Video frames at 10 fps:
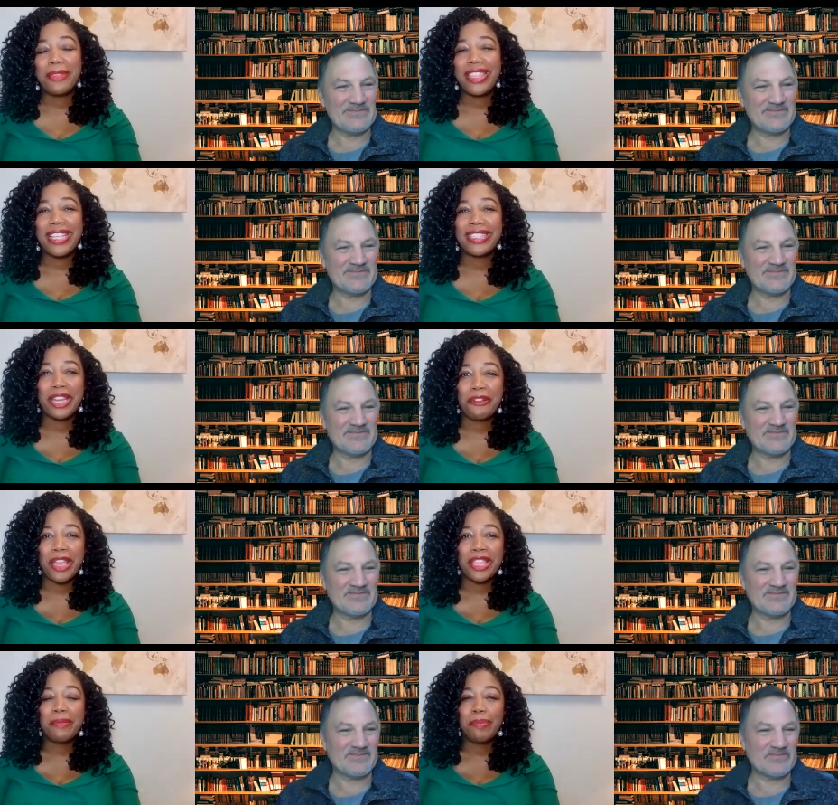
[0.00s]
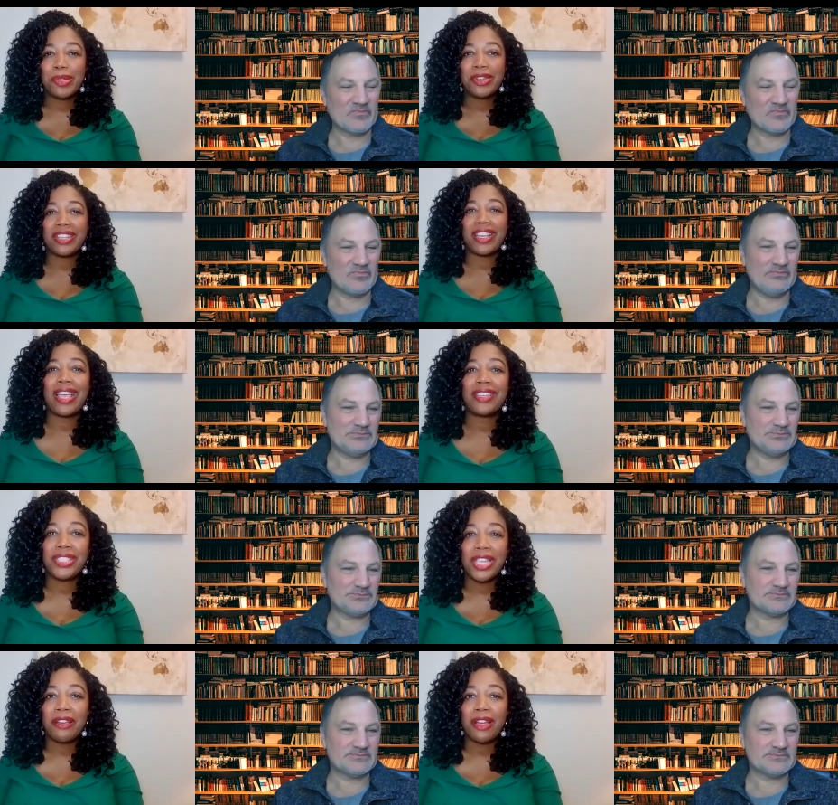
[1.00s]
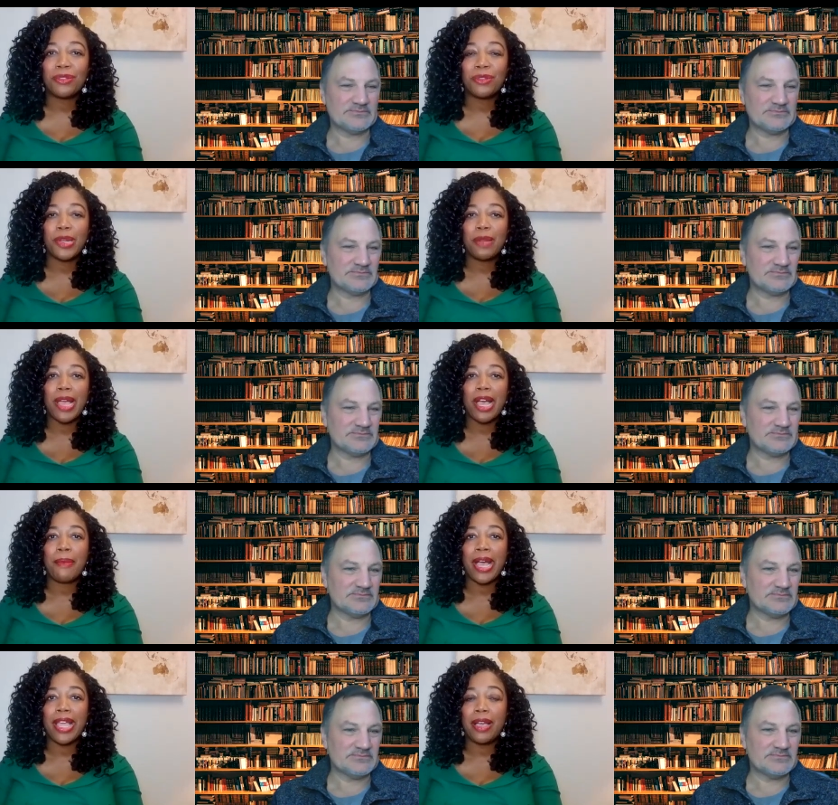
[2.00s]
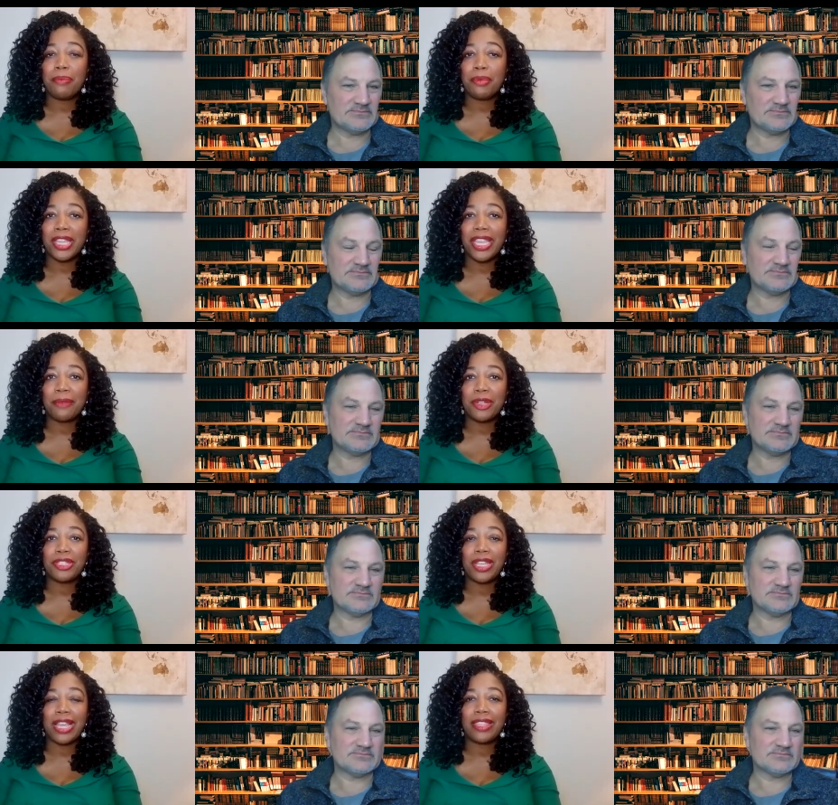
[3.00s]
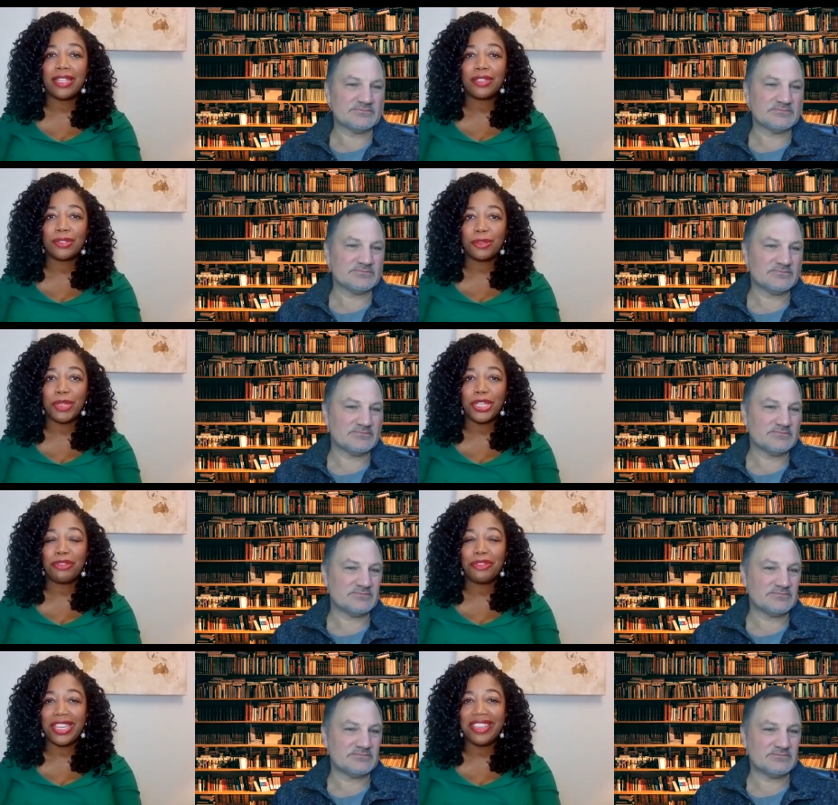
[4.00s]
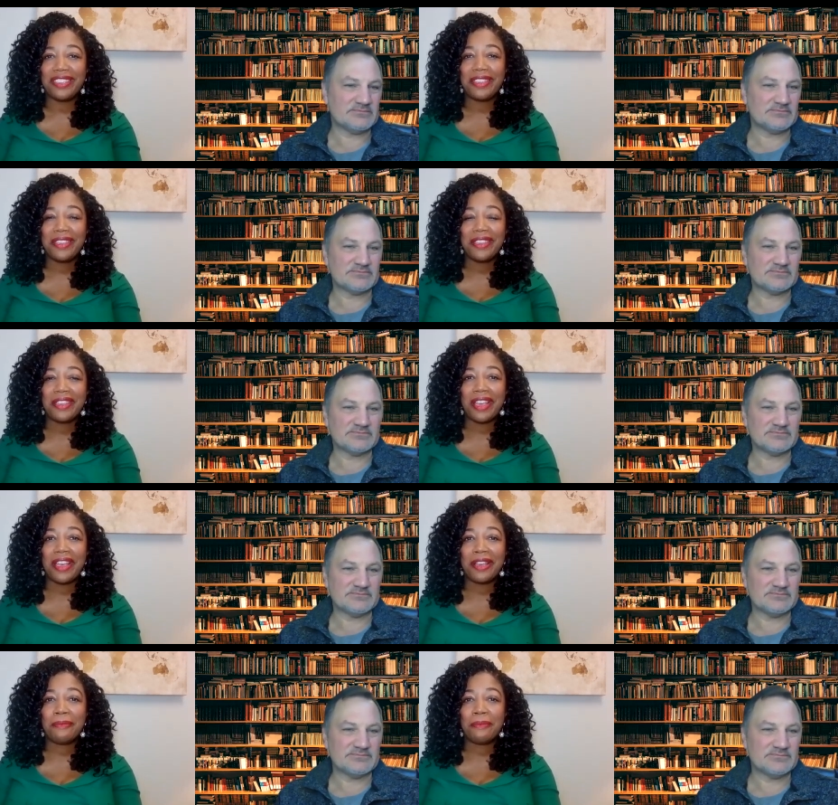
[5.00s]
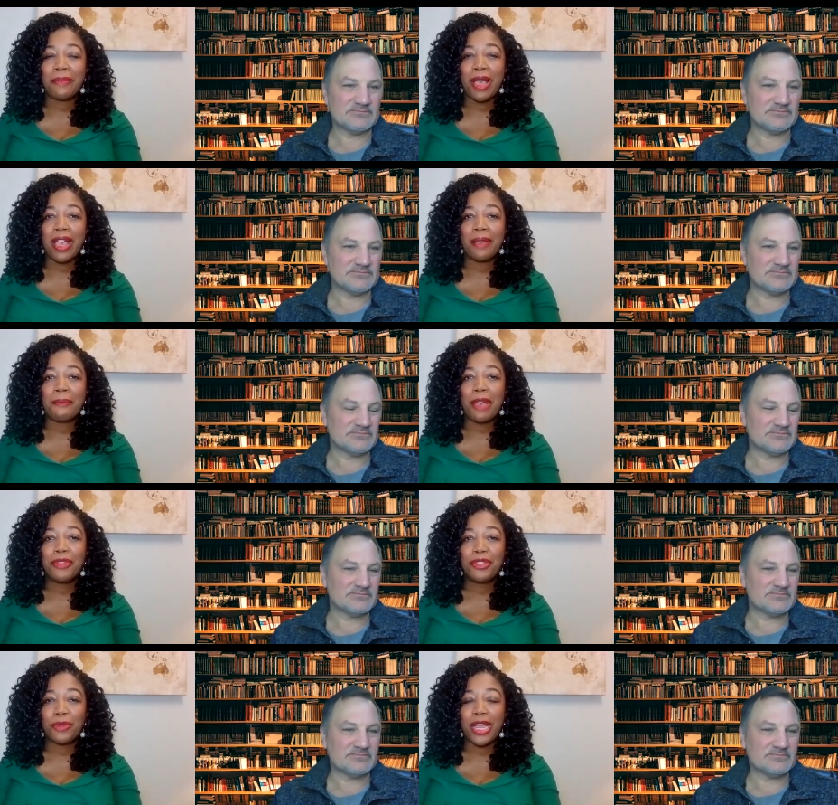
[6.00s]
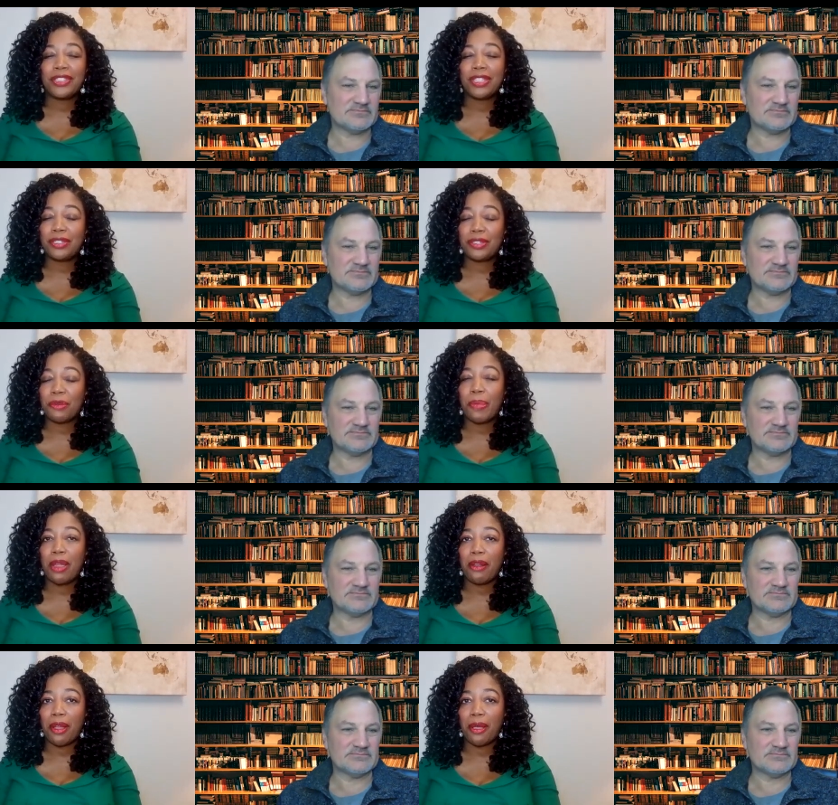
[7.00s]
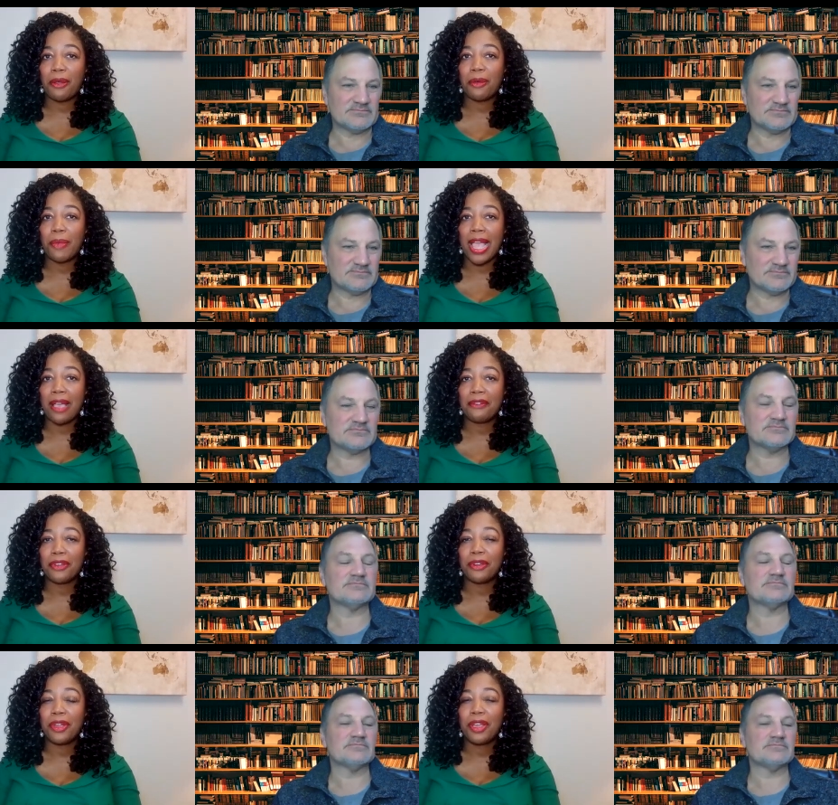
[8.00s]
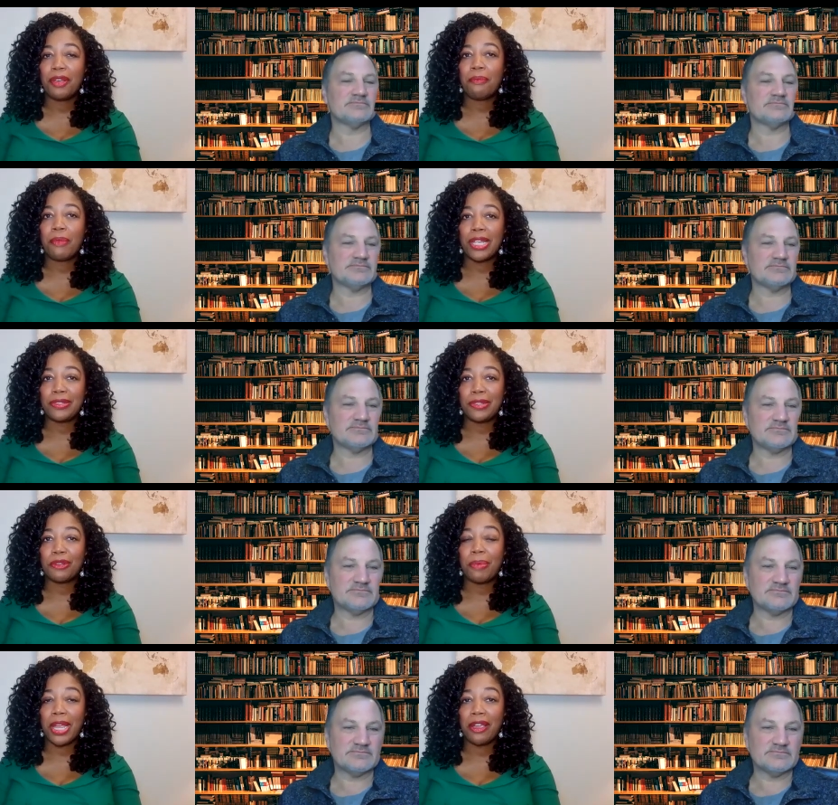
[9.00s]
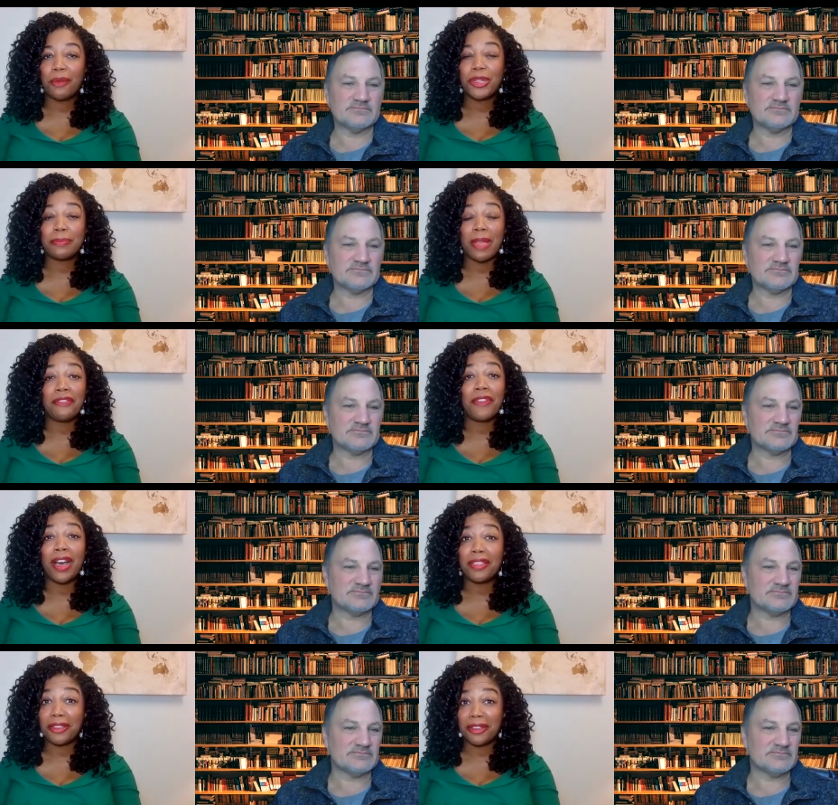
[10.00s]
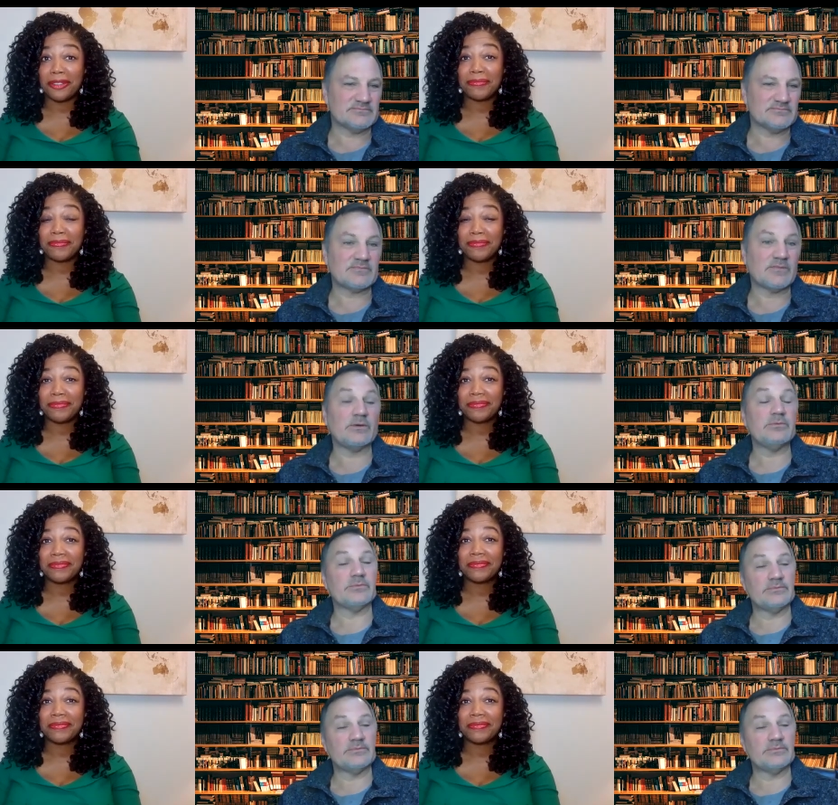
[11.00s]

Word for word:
Speaker 1: some of the things that are in the book, I share a little bit about my upbringing, which I think is a little bit unique. Um, um I was raised in a single parent home. However, my single parent was my father. Oh.